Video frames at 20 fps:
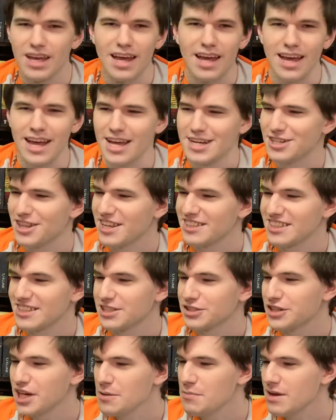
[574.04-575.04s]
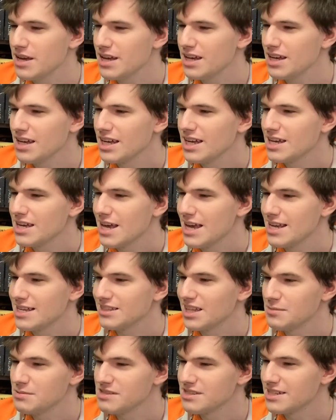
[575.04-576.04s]
and thinks he's creepy. He
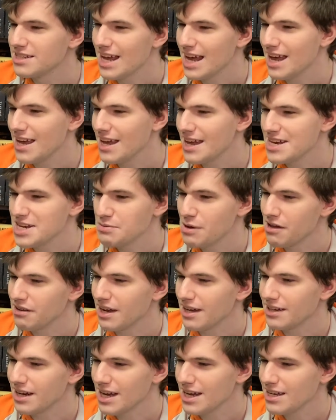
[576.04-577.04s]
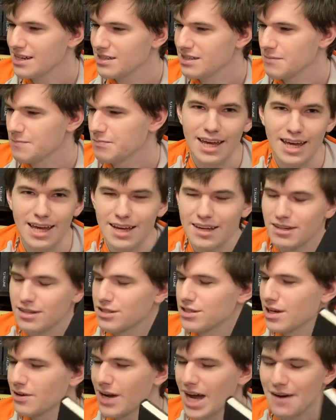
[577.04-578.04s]
sleeps in the day and is prowling at night. And
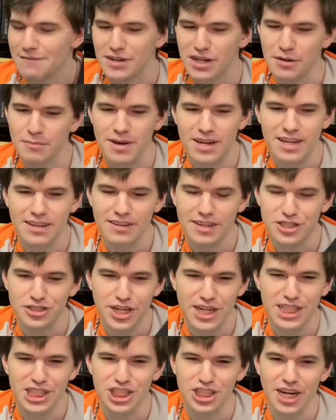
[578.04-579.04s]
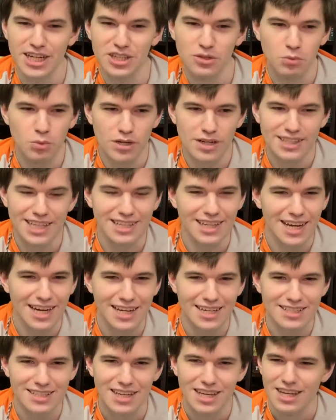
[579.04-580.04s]
so after meeting this stranger in the woods at
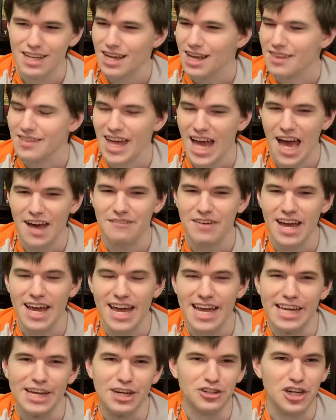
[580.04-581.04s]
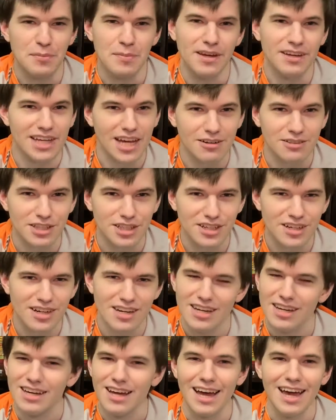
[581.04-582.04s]
night, we have a creepy
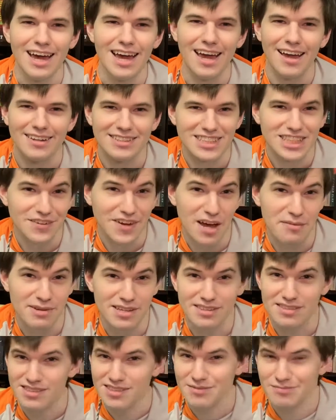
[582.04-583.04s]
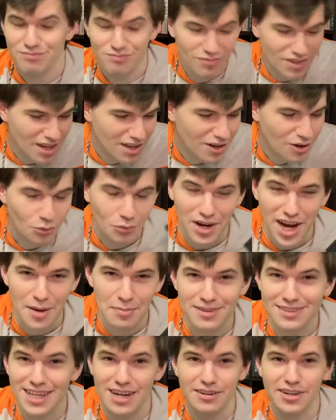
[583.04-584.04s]
encounter and stuff happens. What
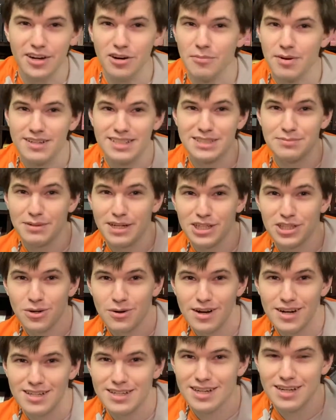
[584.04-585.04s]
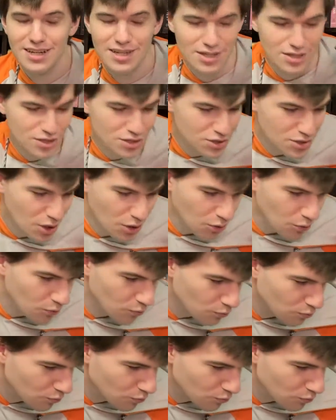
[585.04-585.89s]
happens, I don't know, because it's pretty short. So,